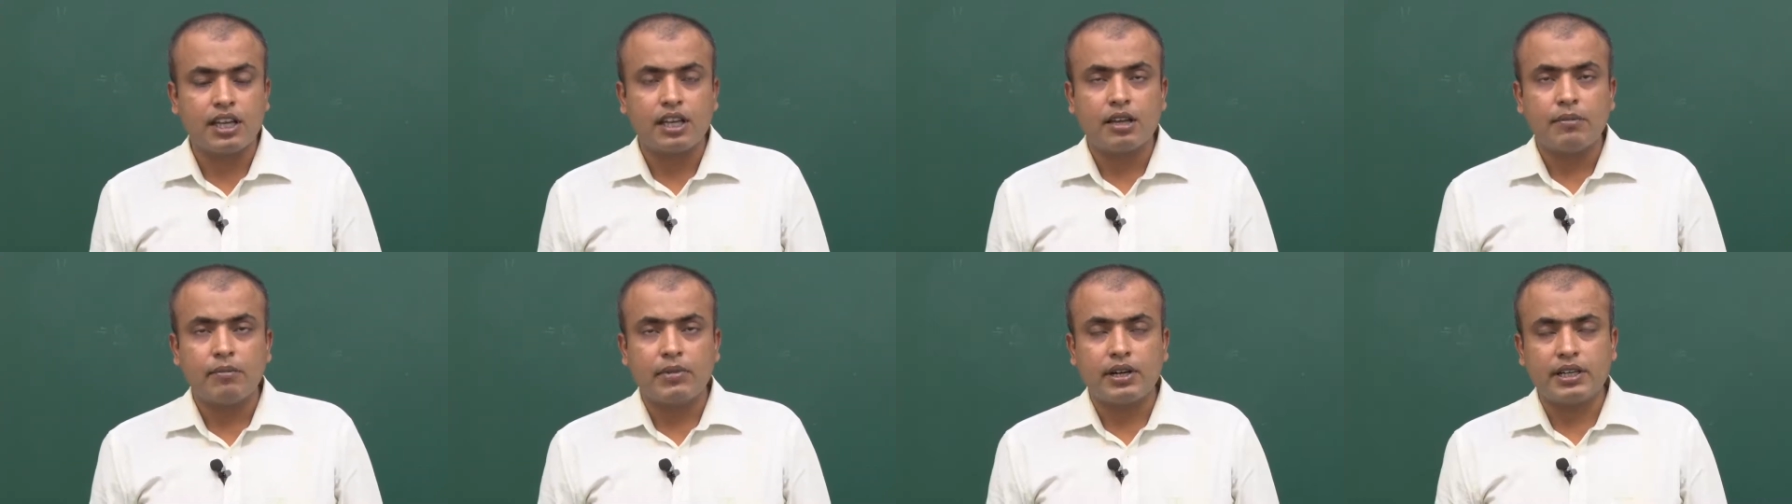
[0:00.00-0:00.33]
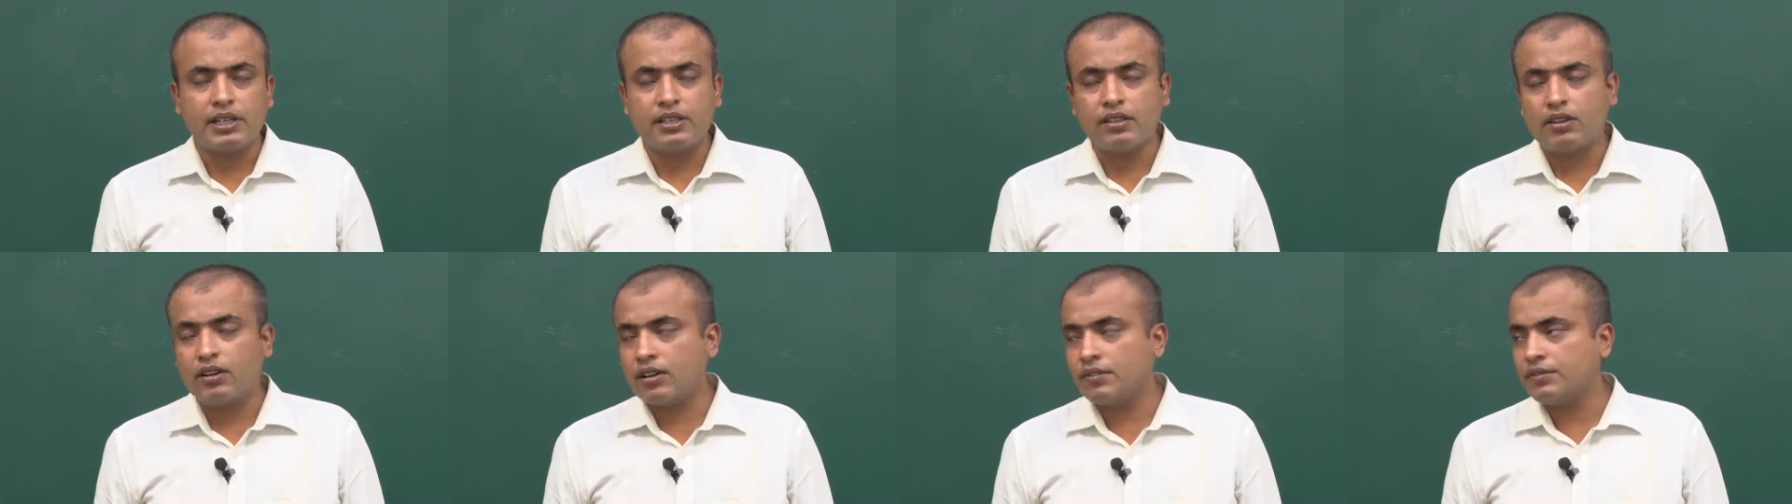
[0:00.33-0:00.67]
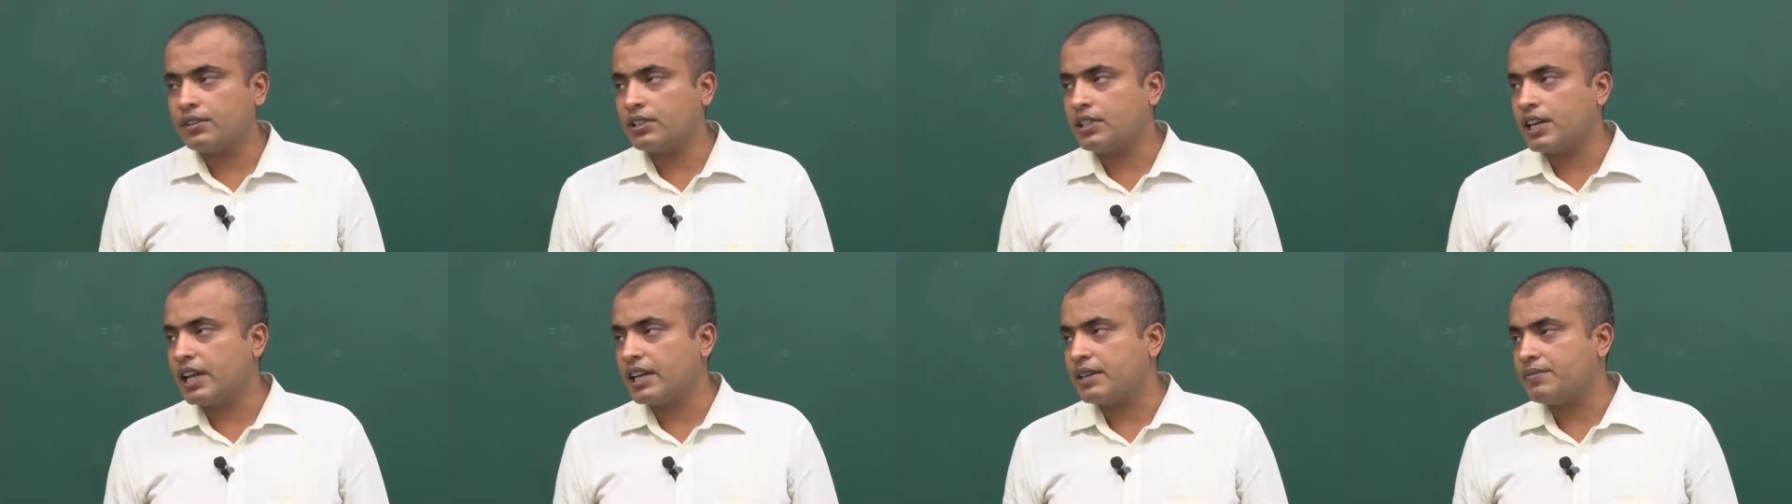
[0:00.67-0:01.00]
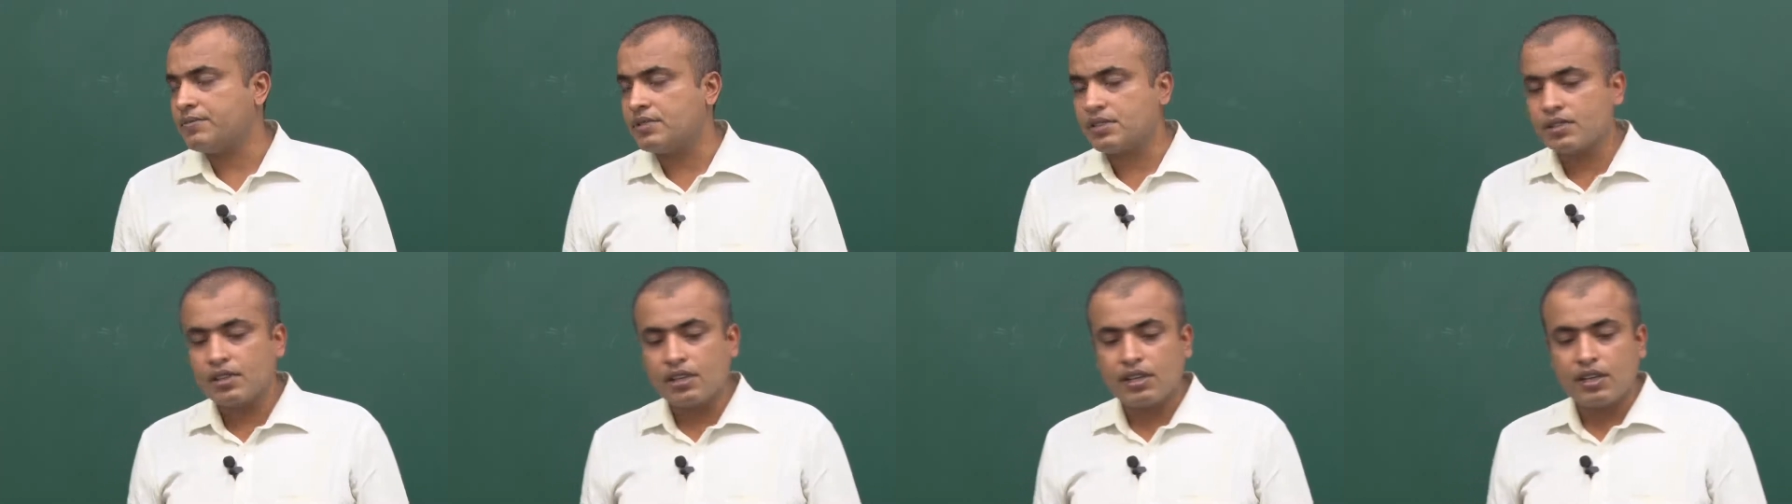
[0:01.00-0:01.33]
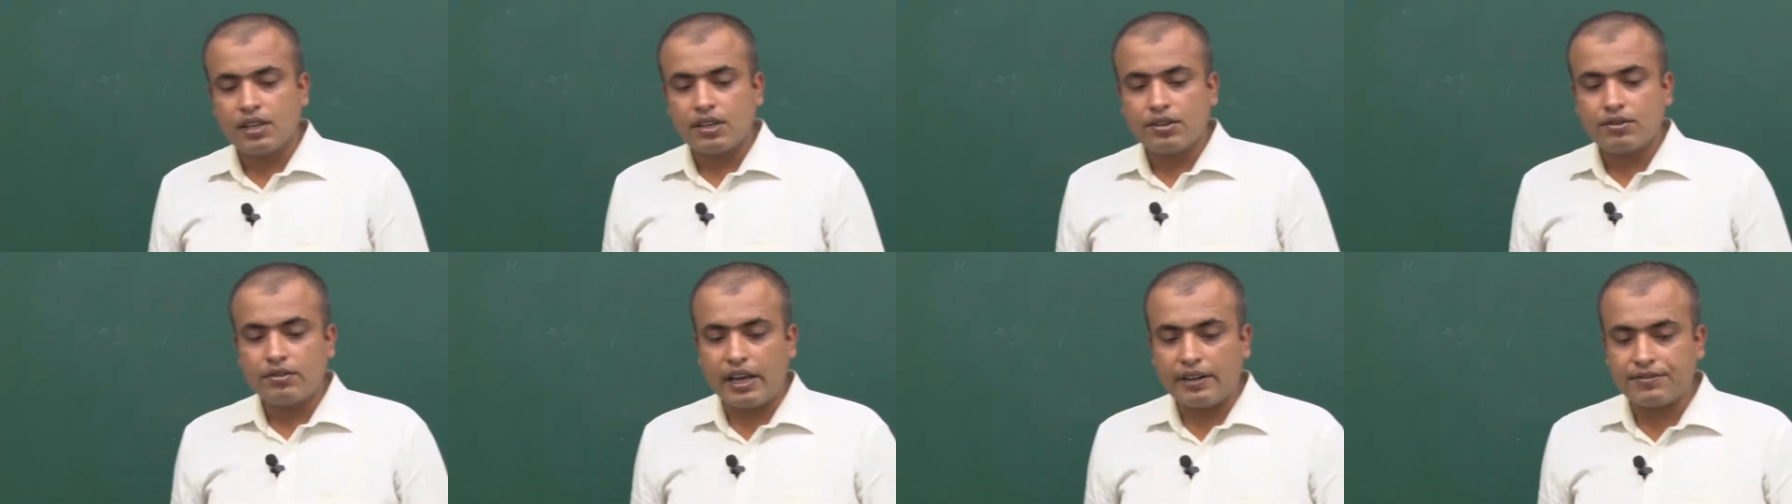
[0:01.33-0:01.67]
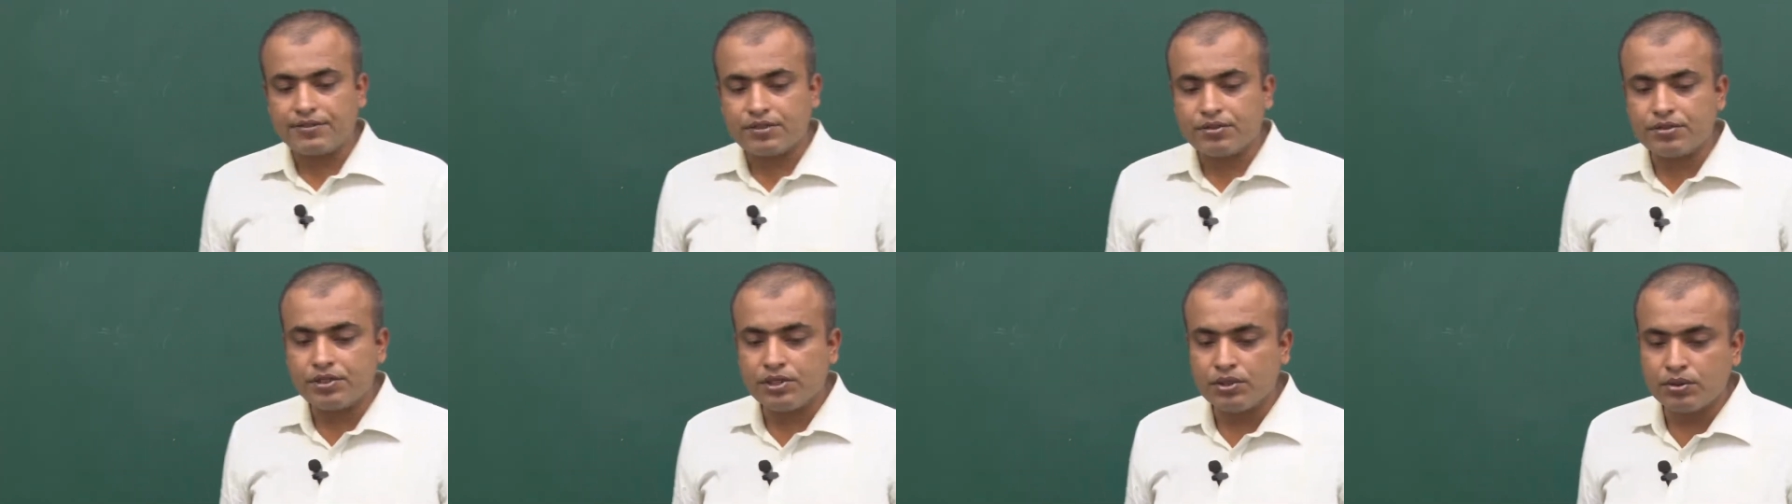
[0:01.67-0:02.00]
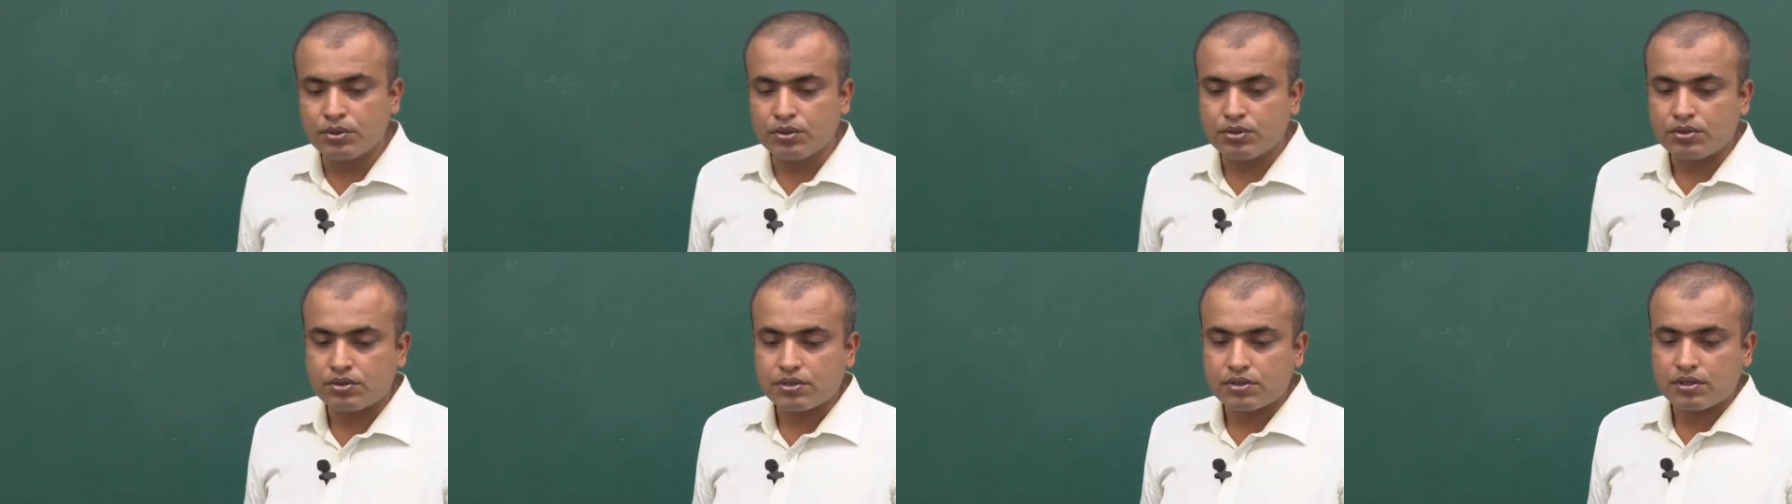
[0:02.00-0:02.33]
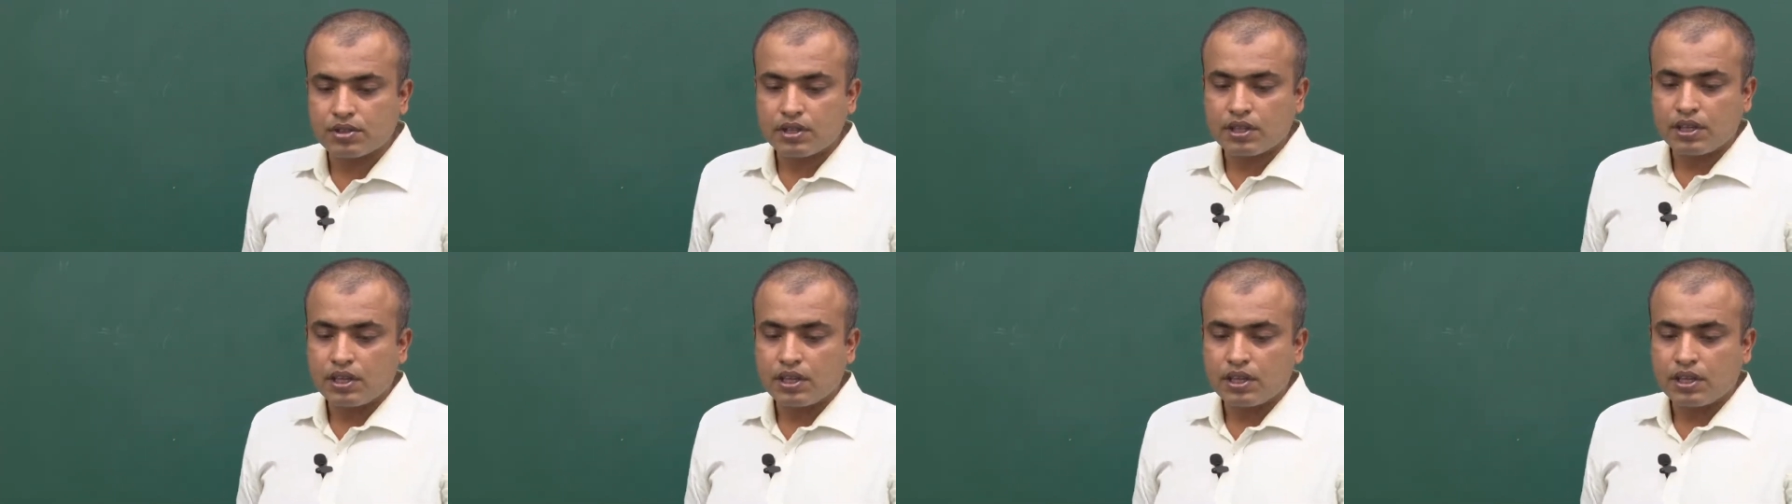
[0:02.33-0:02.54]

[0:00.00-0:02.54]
But in a lot of the times, we have to use